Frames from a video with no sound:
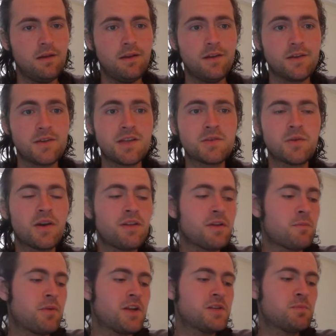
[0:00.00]
So that's why I think
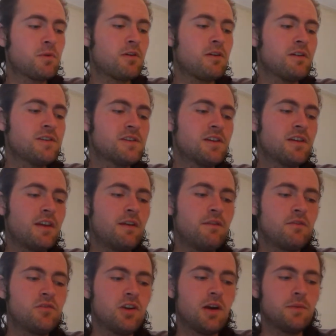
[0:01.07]
Pittsburgh is going to give the
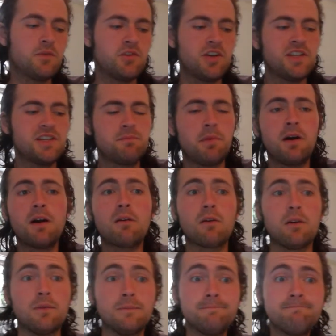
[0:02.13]
job to Jason
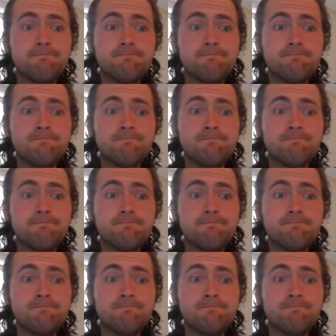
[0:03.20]
Botterill.